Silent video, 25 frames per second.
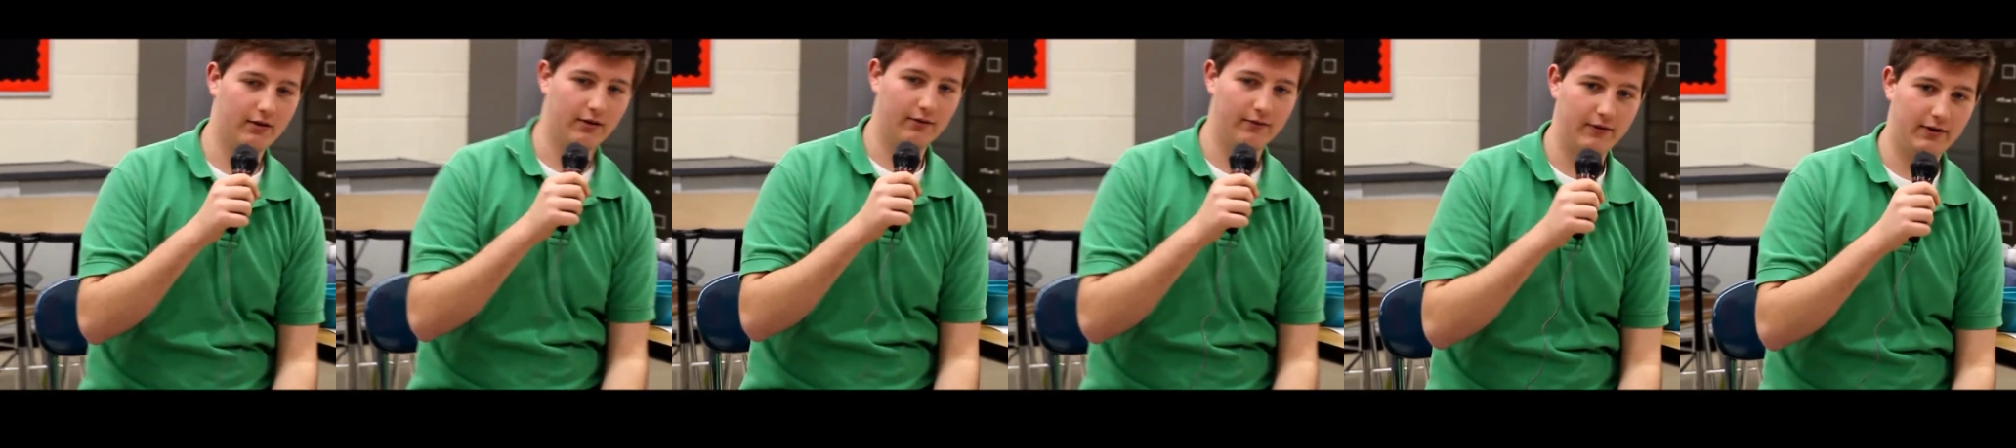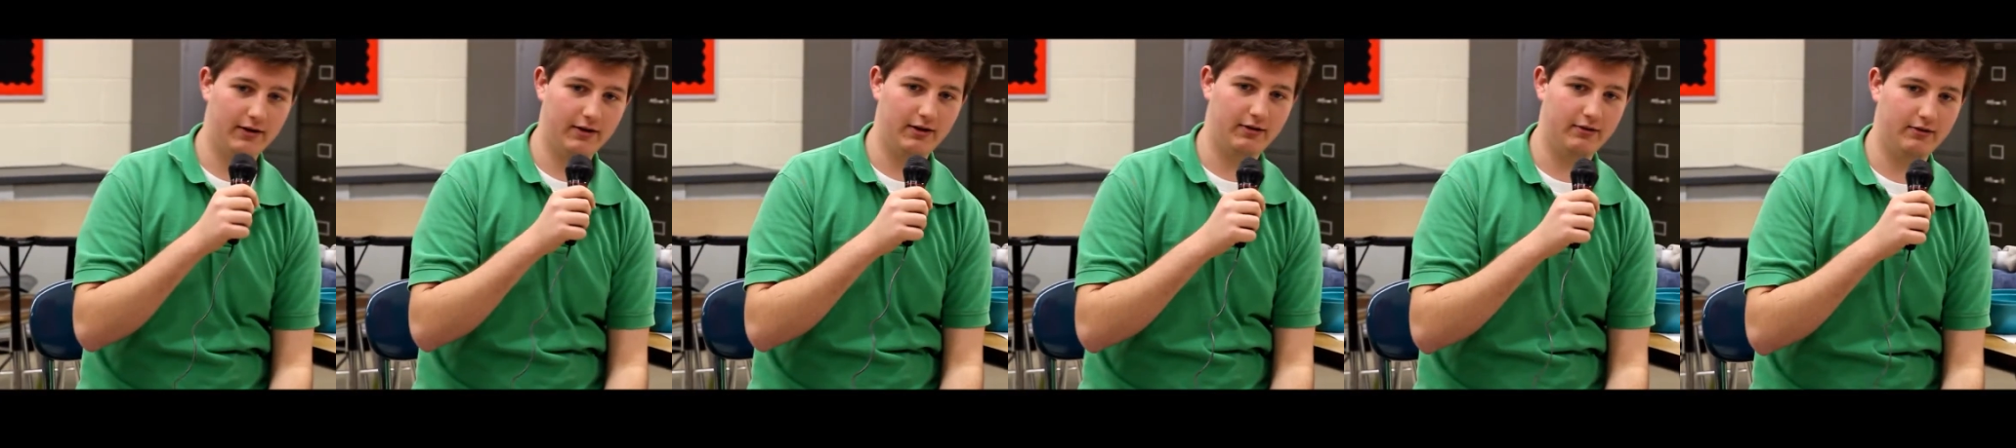
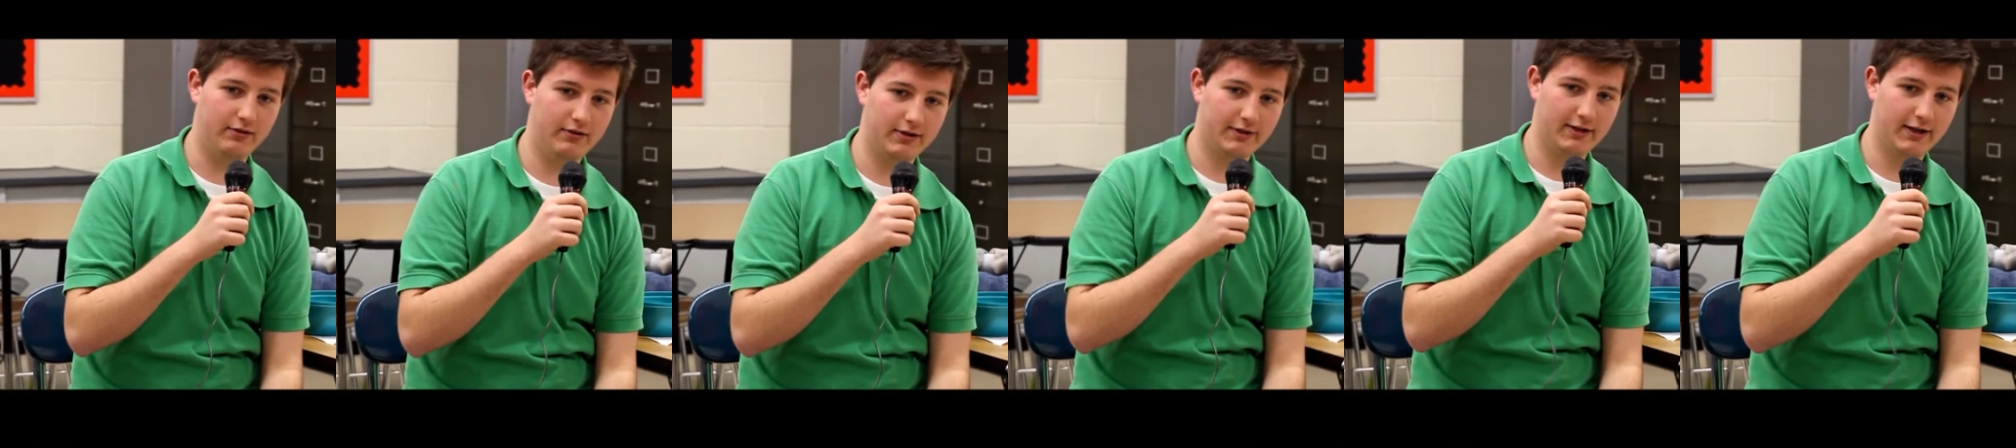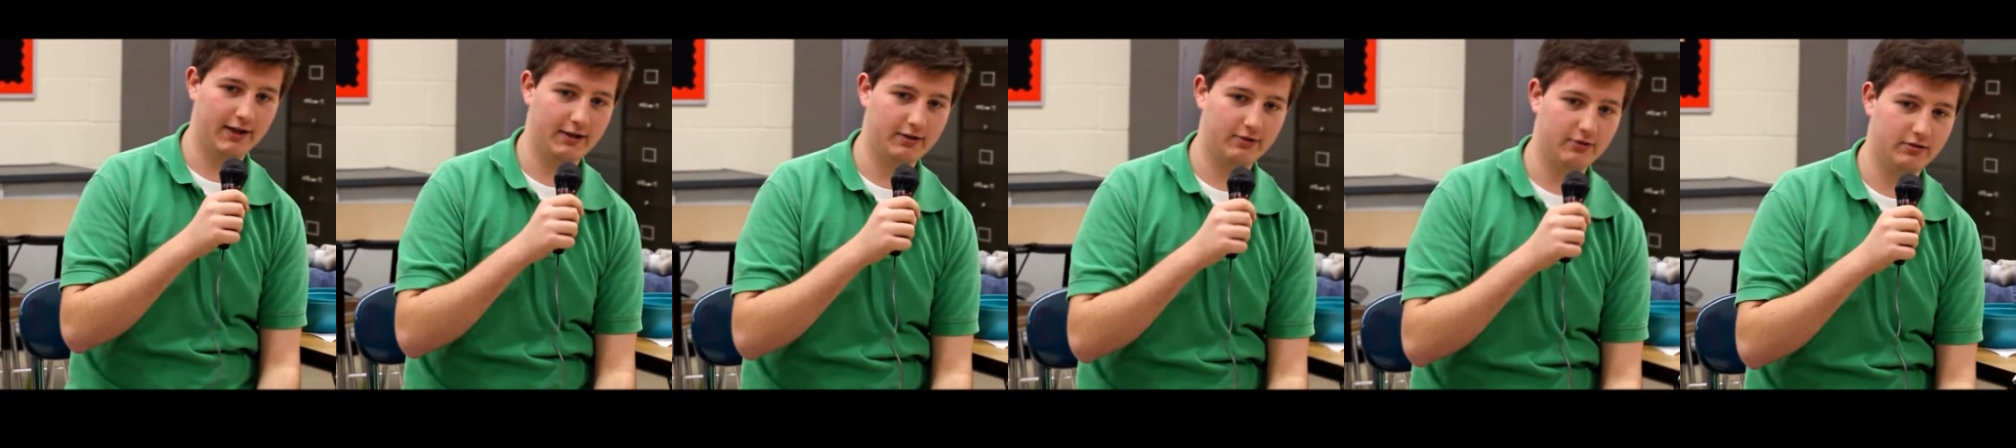of any
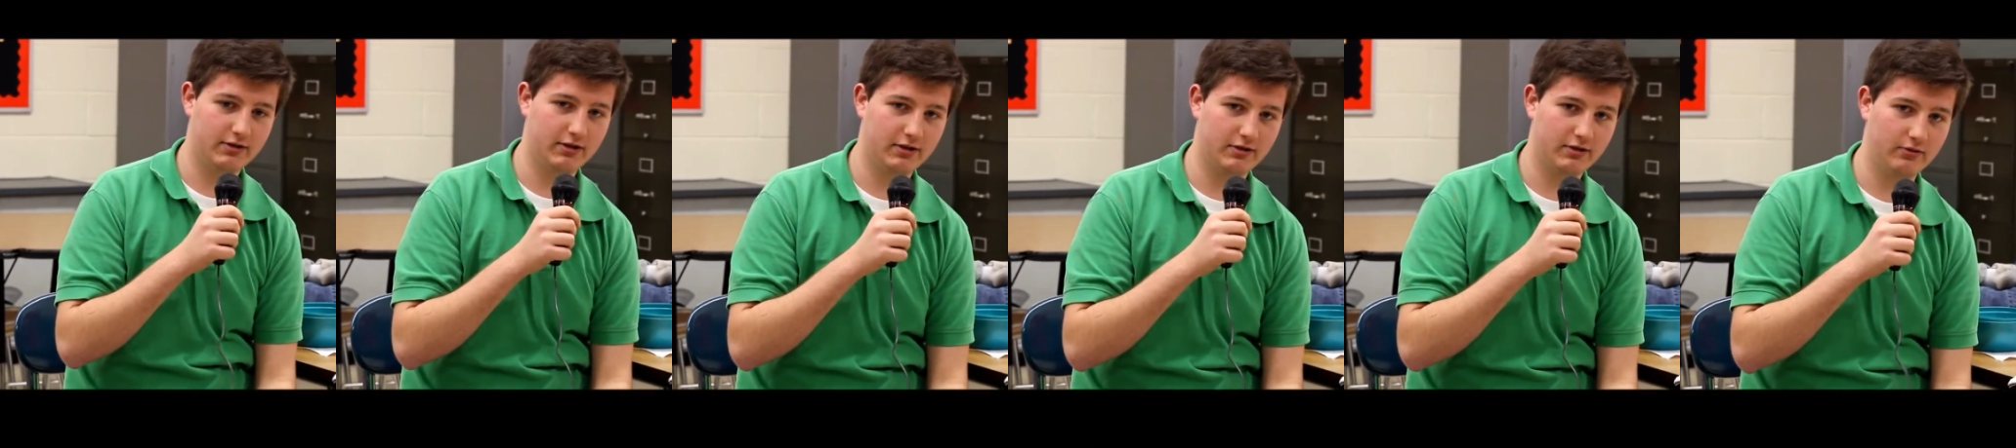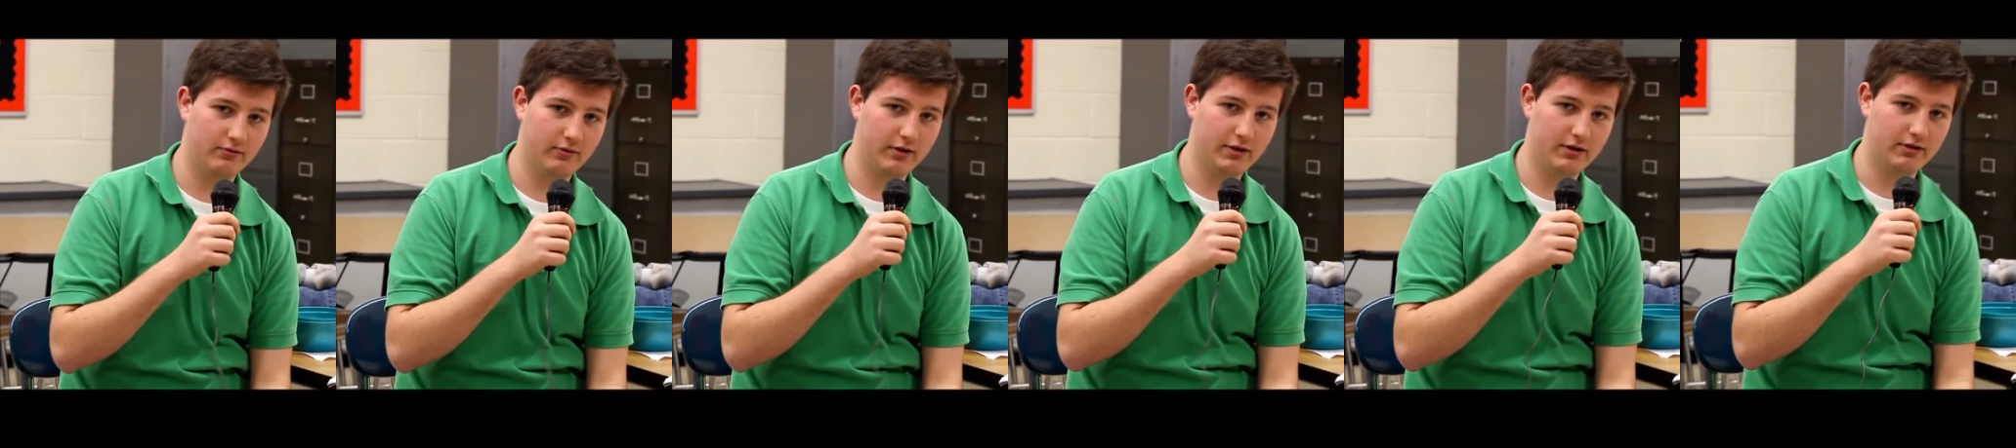disaster
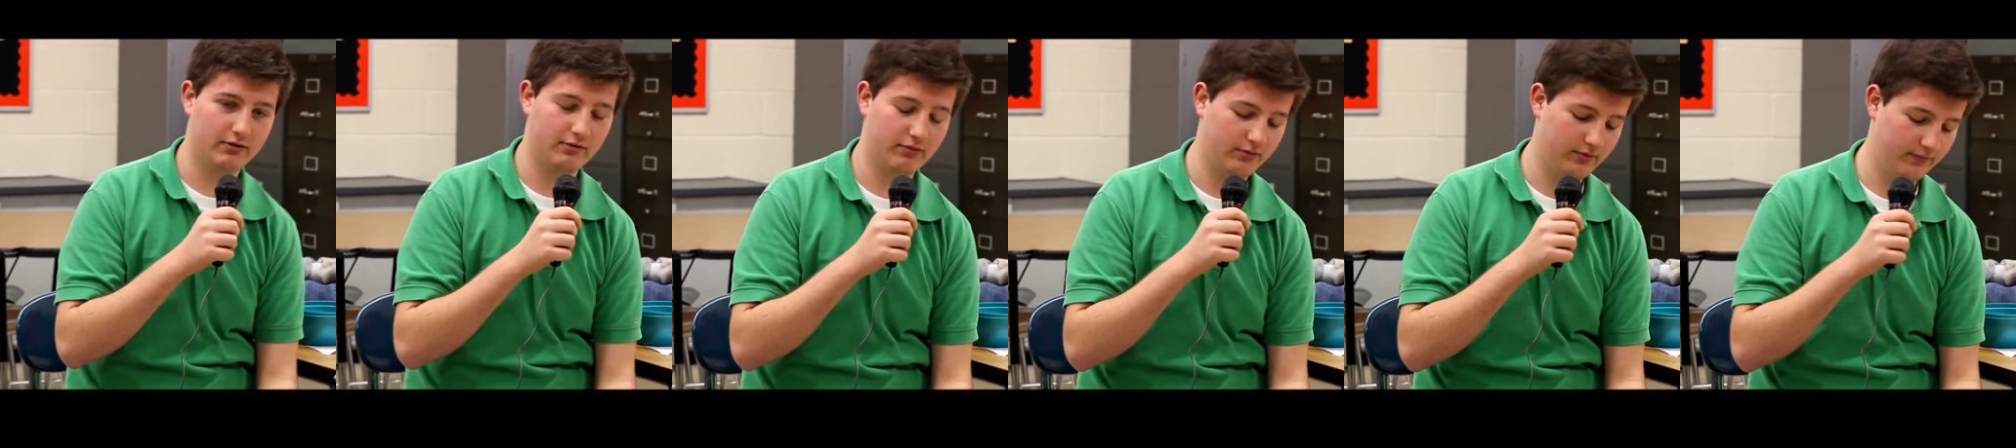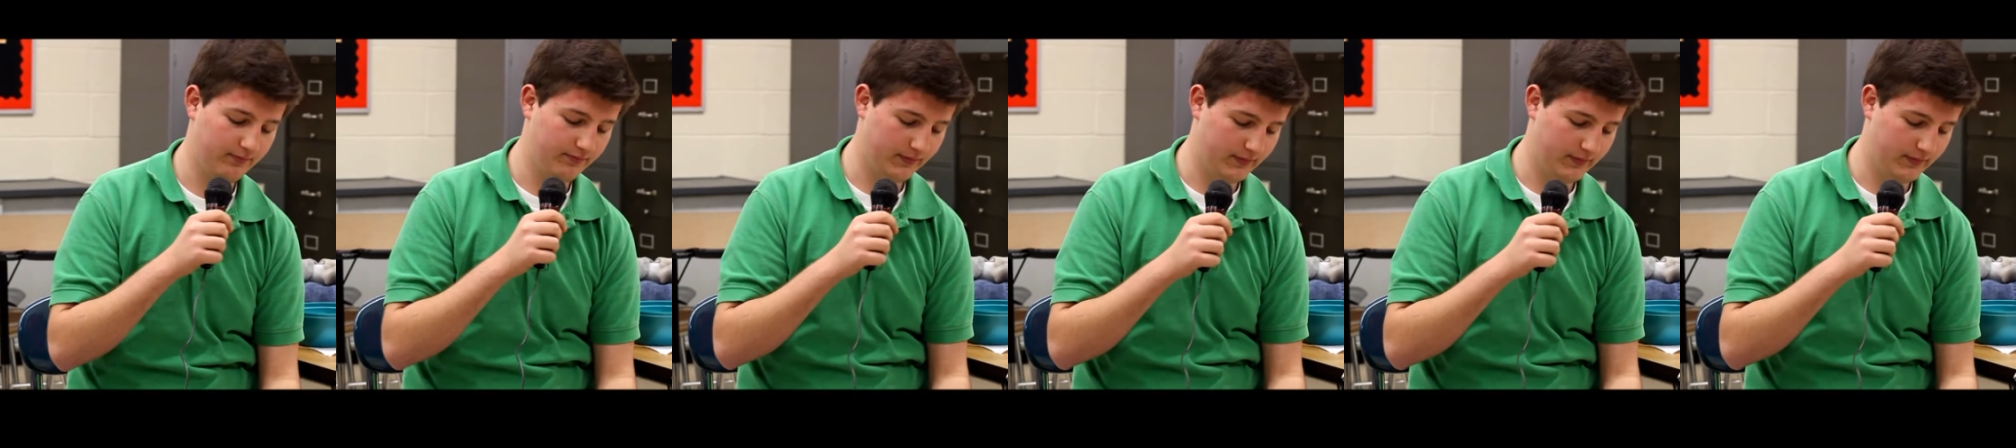situation,